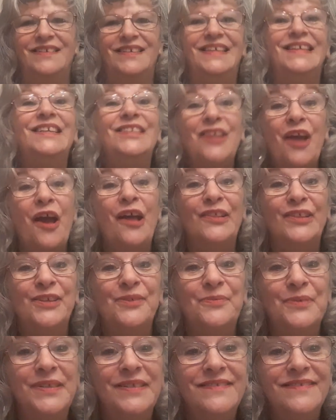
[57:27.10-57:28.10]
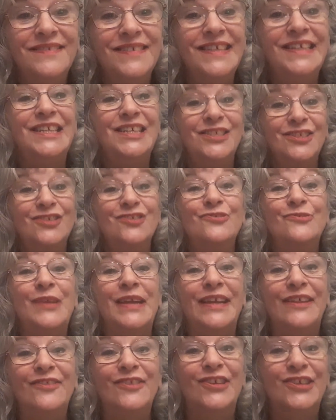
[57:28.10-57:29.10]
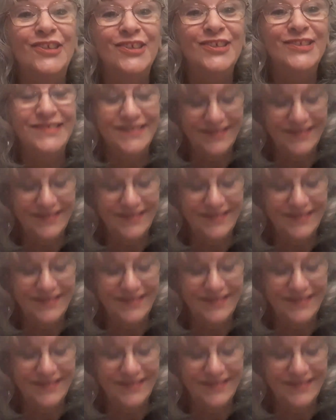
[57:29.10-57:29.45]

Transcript: in Hollywood, in his trailer.